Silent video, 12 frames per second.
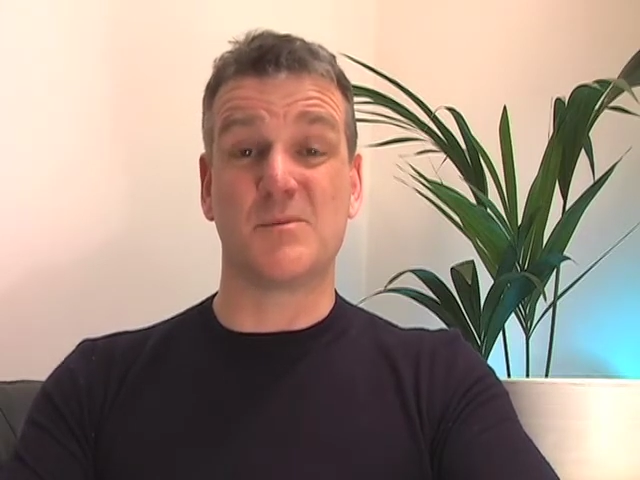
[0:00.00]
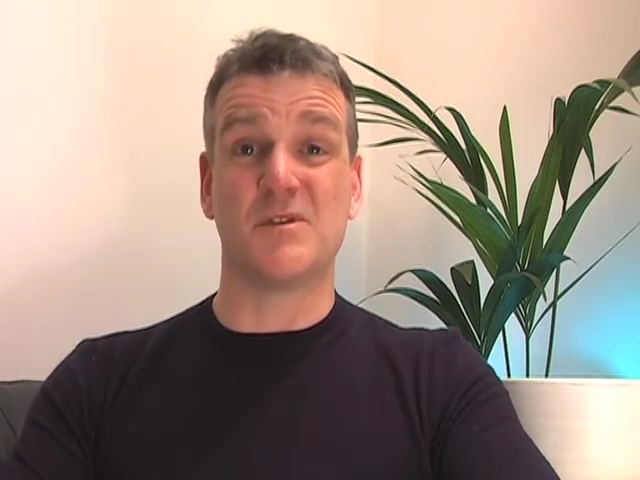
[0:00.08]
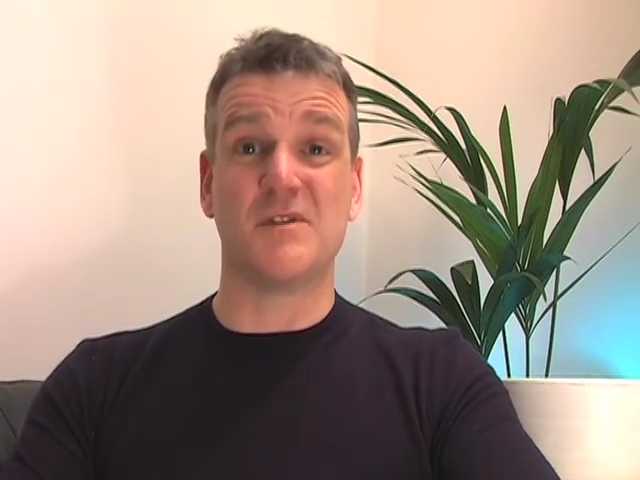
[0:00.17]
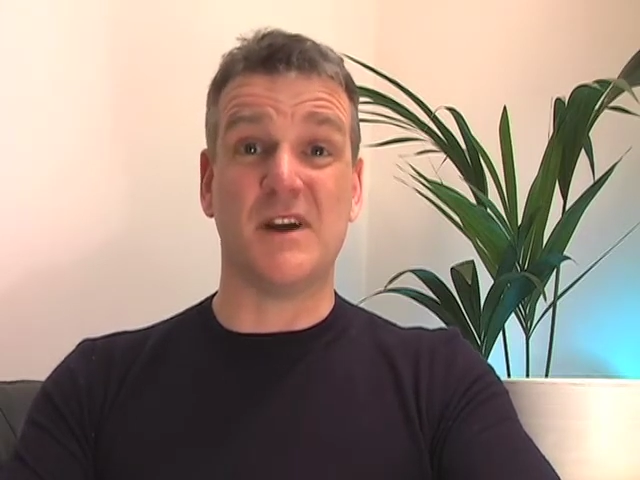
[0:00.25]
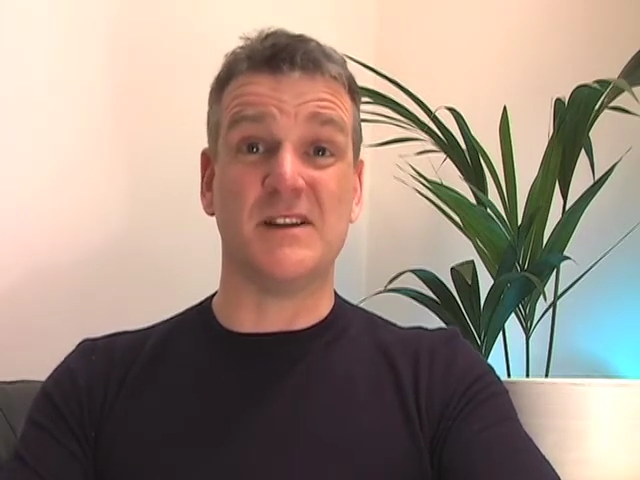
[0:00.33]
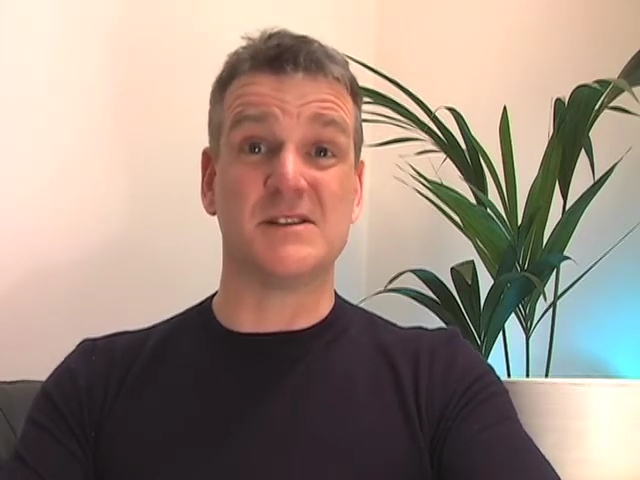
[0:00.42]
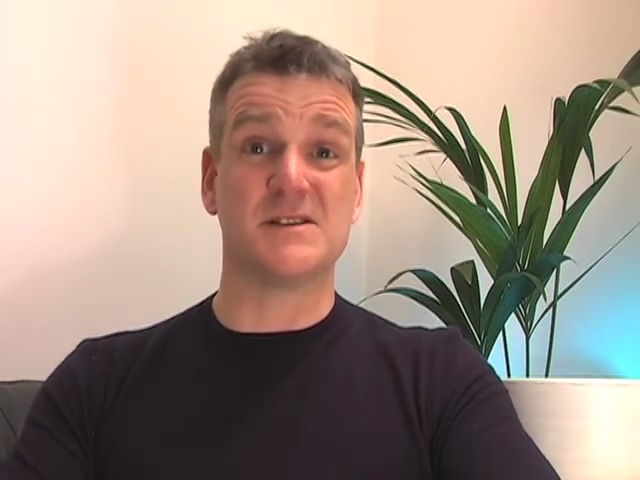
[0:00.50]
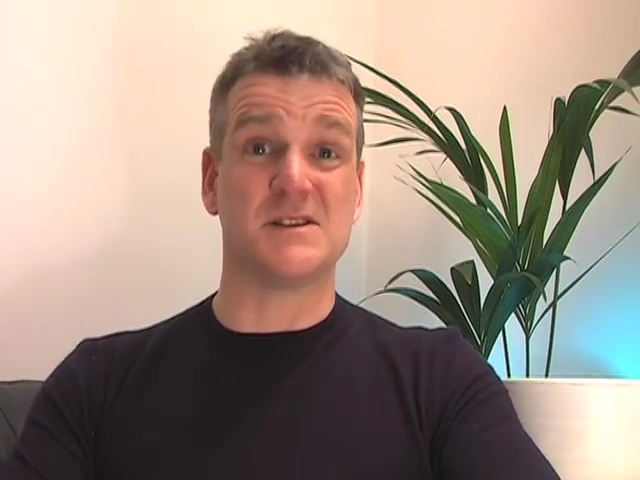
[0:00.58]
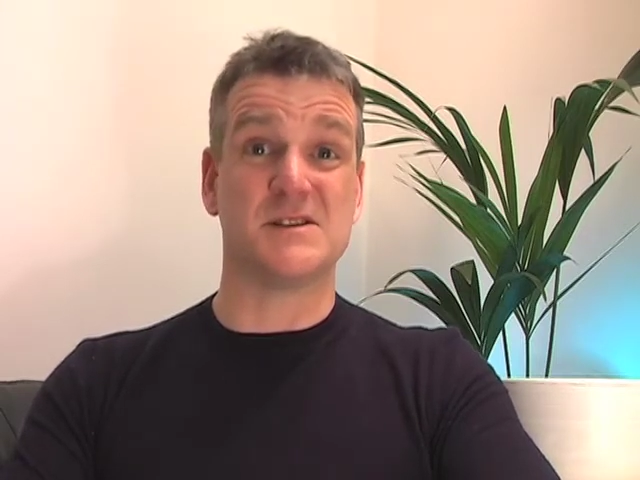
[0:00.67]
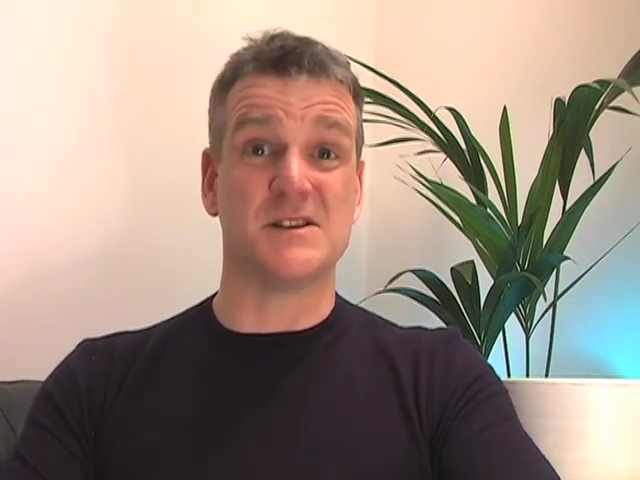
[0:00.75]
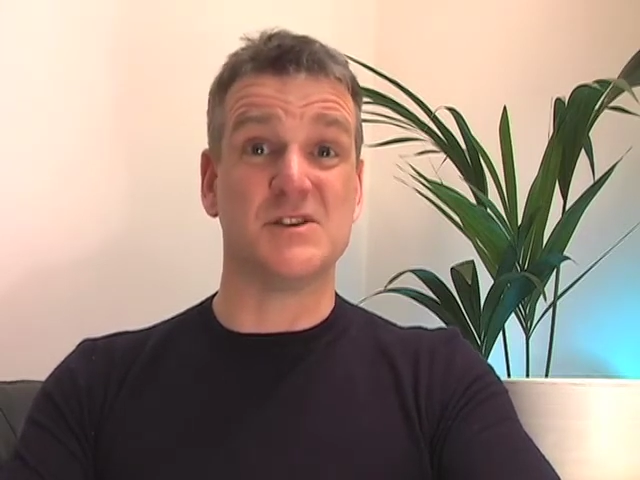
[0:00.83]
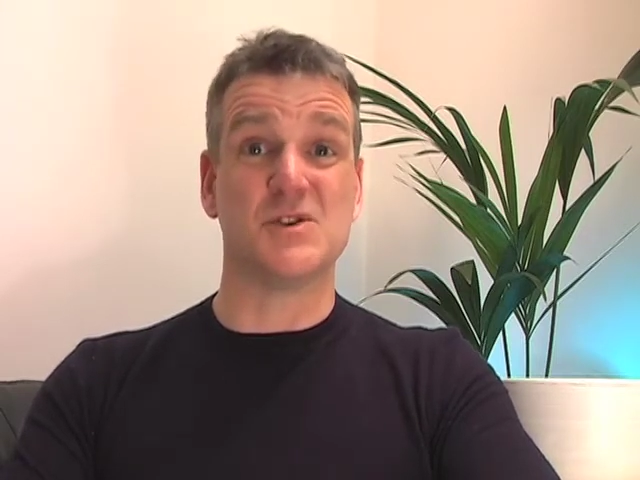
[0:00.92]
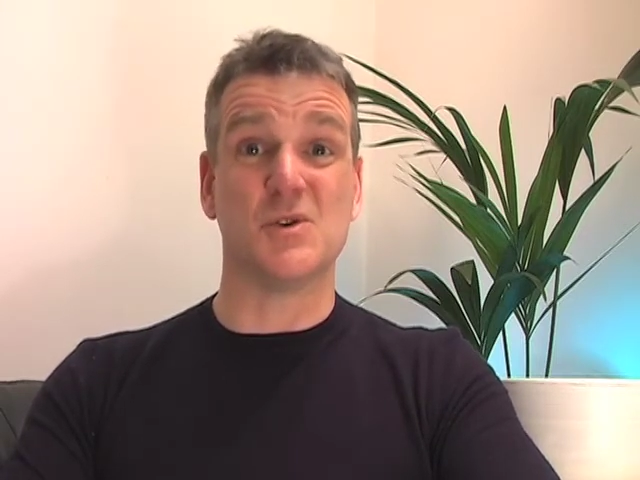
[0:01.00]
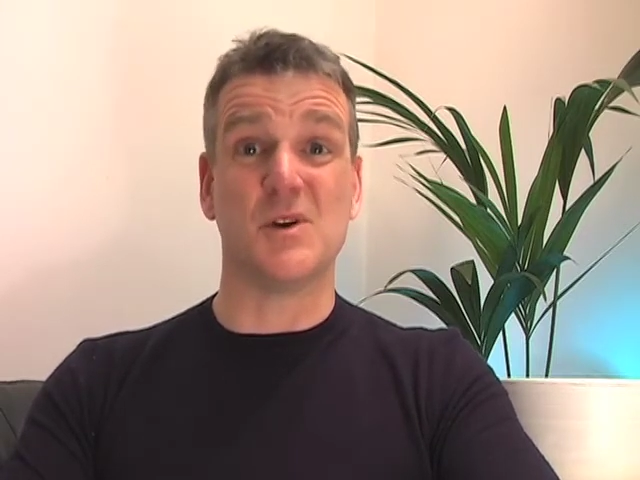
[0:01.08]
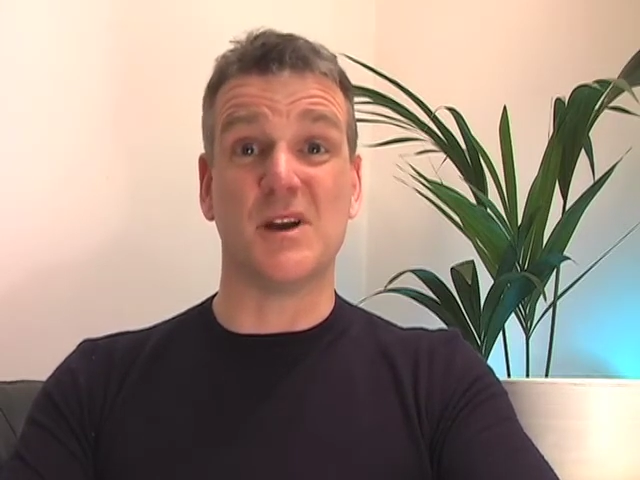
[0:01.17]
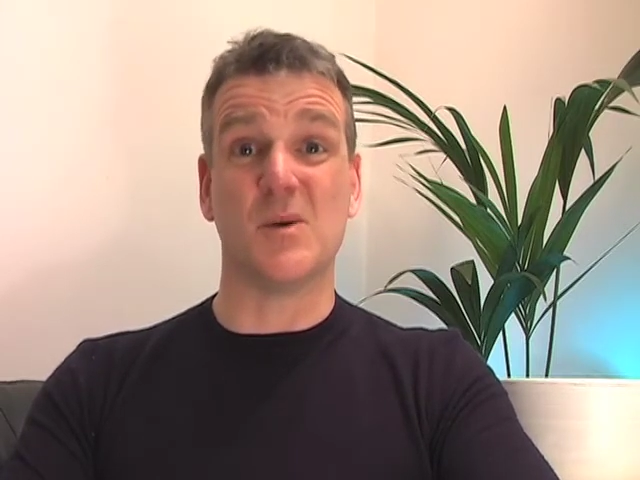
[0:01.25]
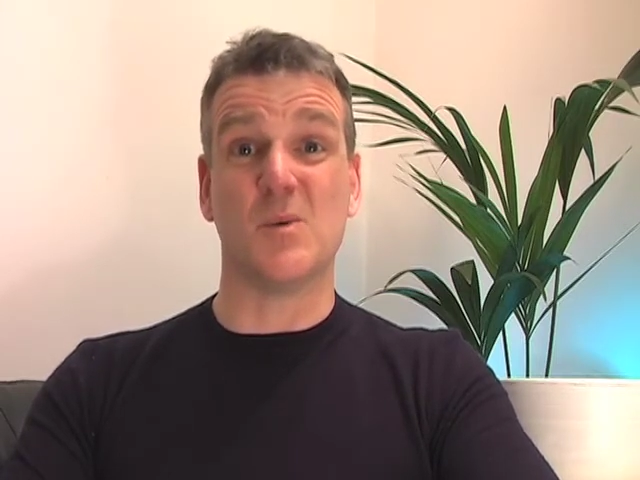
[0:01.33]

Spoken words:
prevents us enjoying